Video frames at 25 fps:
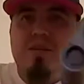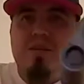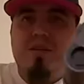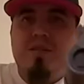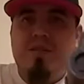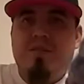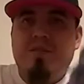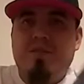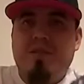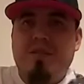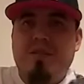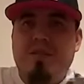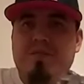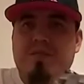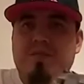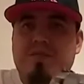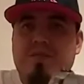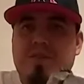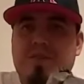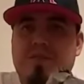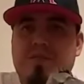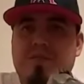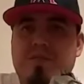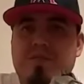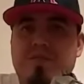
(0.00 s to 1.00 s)
The way it
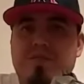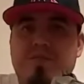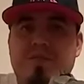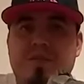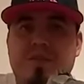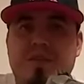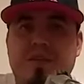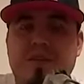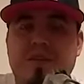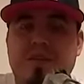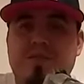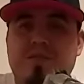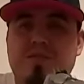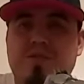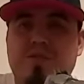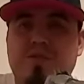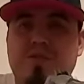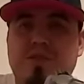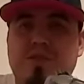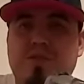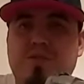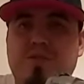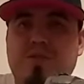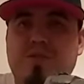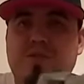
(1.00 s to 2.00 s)
feels, handles
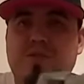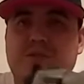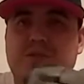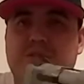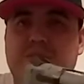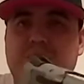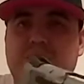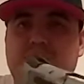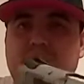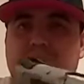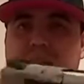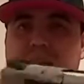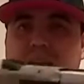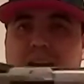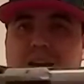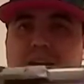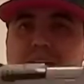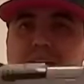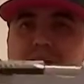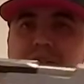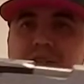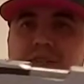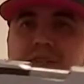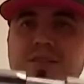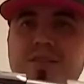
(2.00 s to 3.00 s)
recoil, and
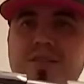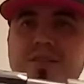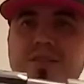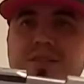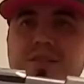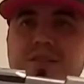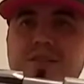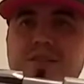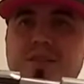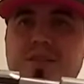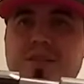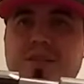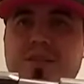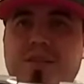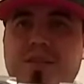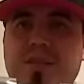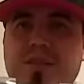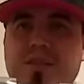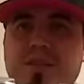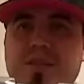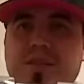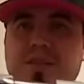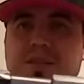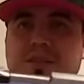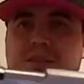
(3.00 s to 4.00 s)
accuracy
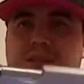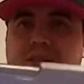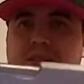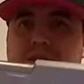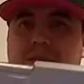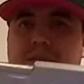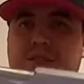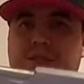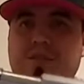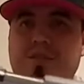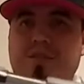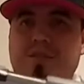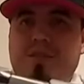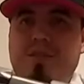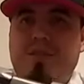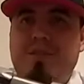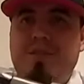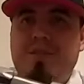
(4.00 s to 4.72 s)
is